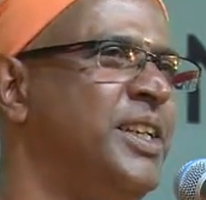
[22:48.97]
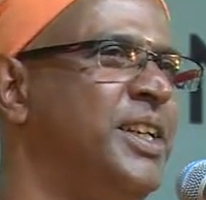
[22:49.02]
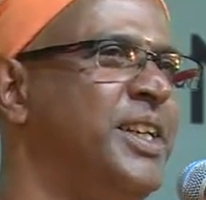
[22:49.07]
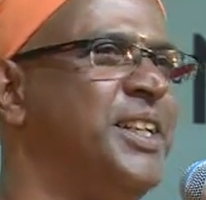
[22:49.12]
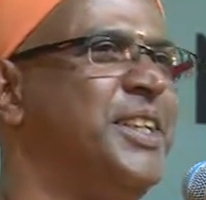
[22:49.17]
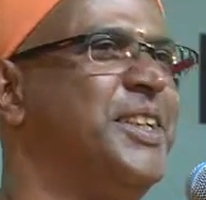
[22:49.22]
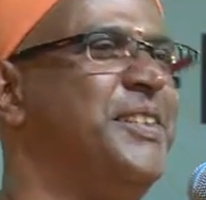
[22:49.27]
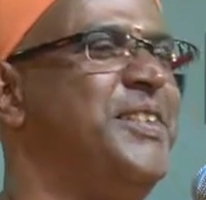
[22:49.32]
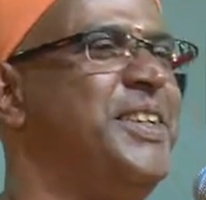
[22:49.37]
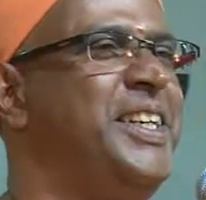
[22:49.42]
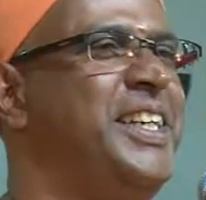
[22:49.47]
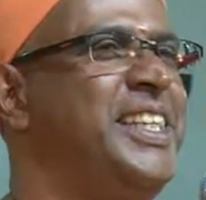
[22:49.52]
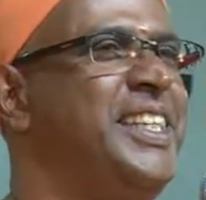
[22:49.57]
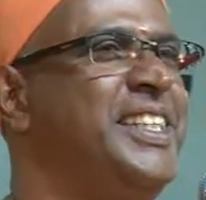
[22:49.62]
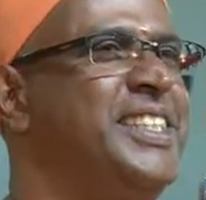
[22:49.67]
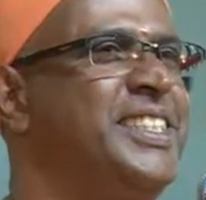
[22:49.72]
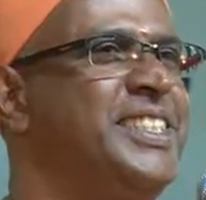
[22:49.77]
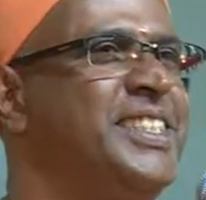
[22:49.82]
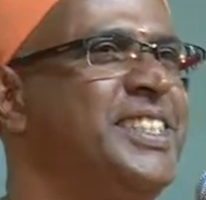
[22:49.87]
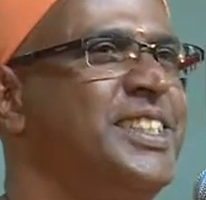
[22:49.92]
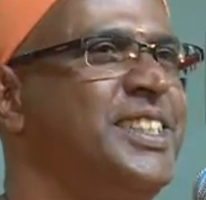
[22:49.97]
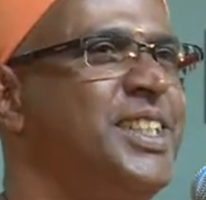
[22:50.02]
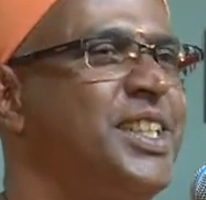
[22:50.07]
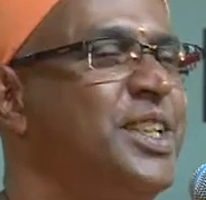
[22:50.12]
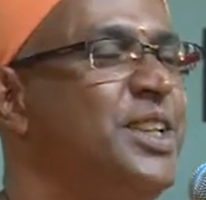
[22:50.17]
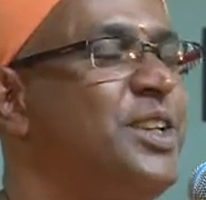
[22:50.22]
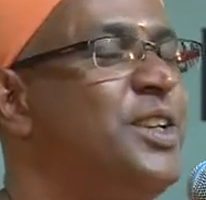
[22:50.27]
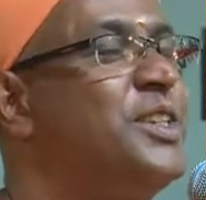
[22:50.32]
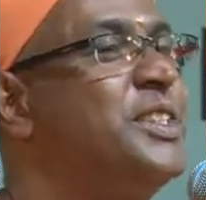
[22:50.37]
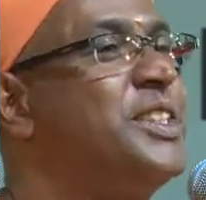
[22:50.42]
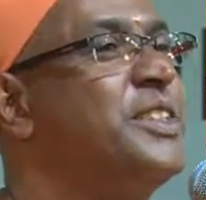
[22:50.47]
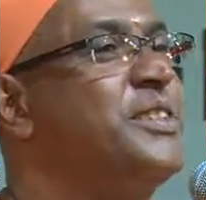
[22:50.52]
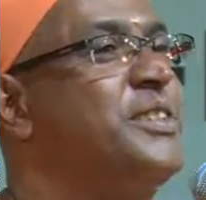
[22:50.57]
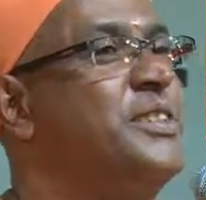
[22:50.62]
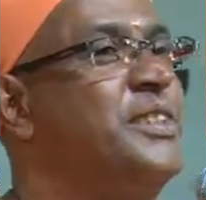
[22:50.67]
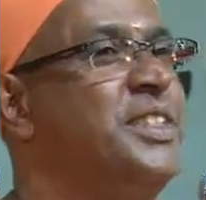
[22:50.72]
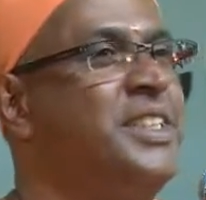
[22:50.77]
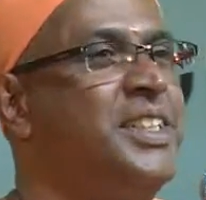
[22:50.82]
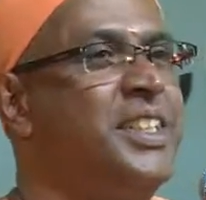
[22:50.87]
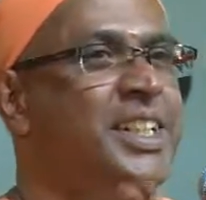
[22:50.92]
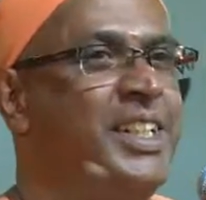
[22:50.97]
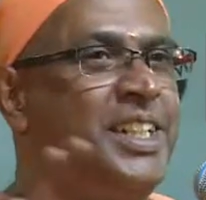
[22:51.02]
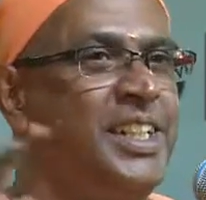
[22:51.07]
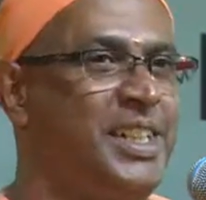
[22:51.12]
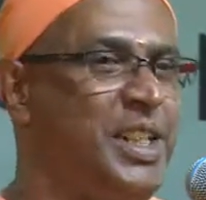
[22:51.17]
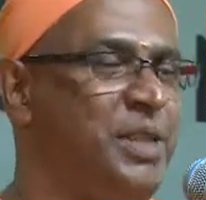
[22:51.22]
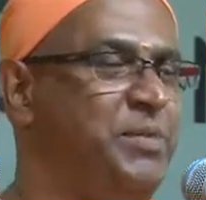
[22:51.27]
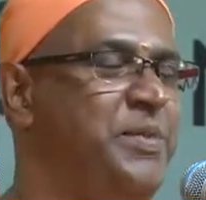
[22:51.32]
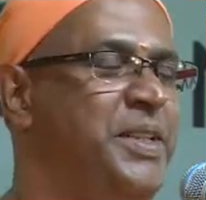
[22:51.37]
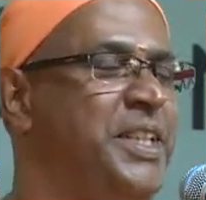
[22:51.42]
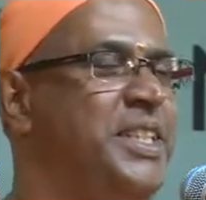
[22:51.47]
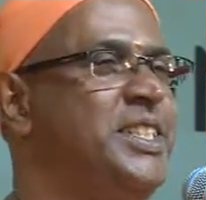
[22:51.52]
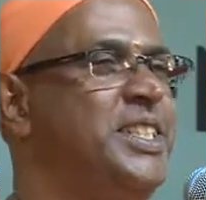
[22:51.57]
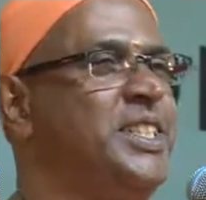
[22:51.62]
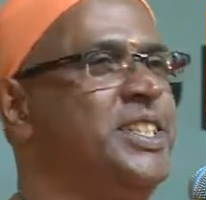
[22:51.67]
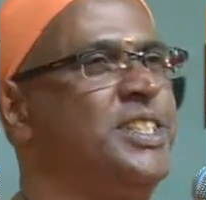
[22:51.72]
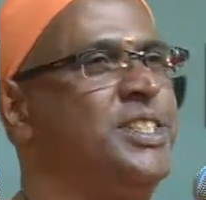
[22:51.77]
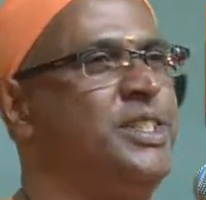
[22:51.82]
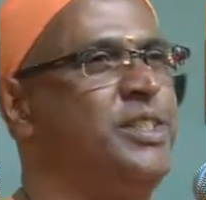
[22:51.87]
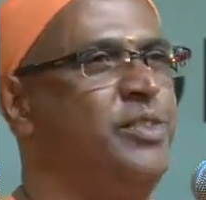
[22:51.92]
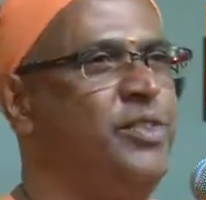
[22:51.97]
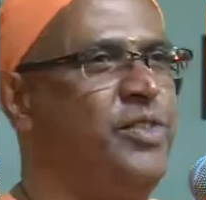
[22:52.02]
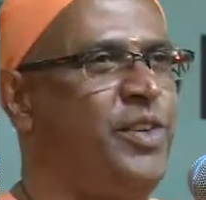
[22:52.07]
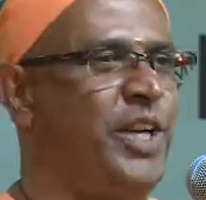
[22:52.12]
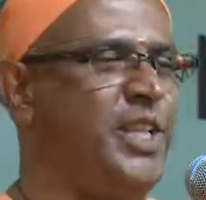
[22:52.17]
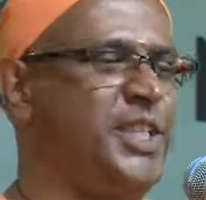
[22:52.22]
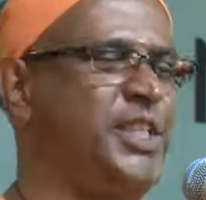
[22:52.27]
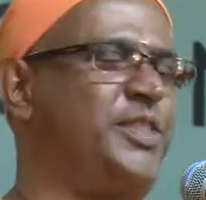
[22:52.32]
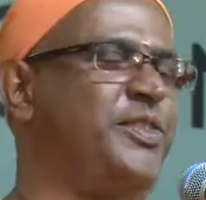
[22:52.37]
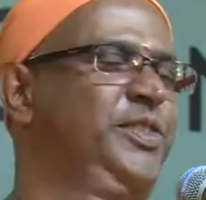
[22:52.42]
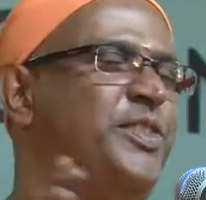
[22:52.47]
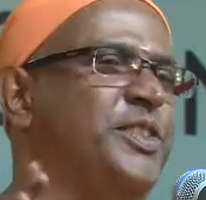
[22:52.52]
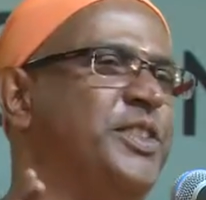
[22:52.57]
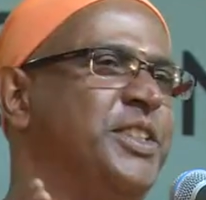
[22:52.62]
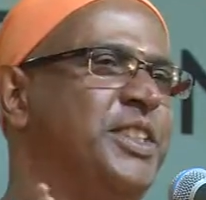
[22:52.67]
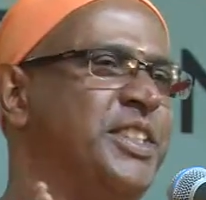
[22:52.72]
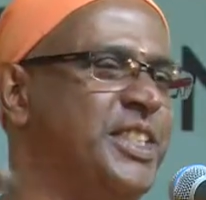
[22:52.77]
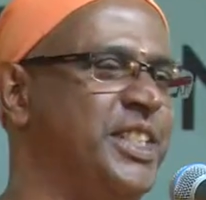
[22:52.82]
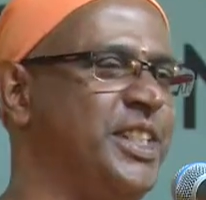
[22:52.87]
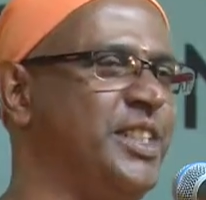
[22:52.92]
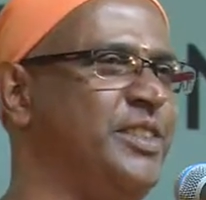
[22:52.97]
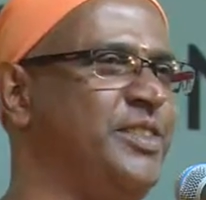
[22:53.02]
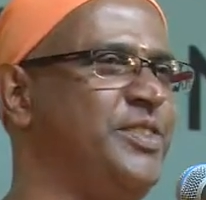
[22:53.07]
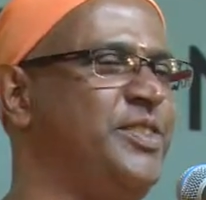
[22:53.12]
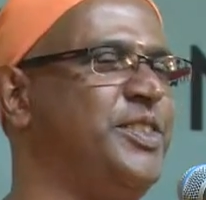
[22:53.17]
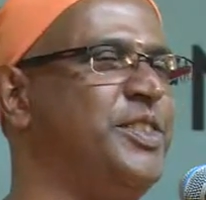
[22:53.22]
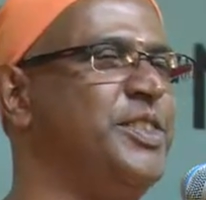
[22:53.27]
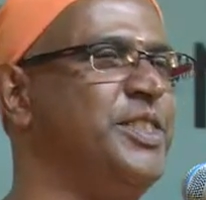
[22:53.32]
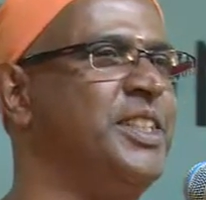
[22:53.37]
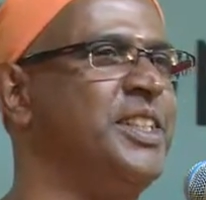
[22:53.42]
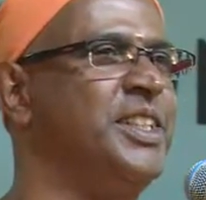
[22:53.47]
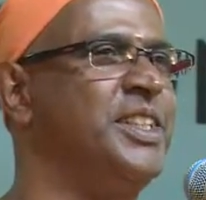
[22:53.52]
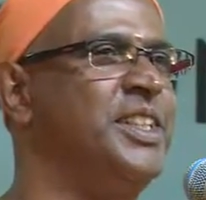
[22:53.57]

Nowadays, there are a lot of temptations, fast food, junk food.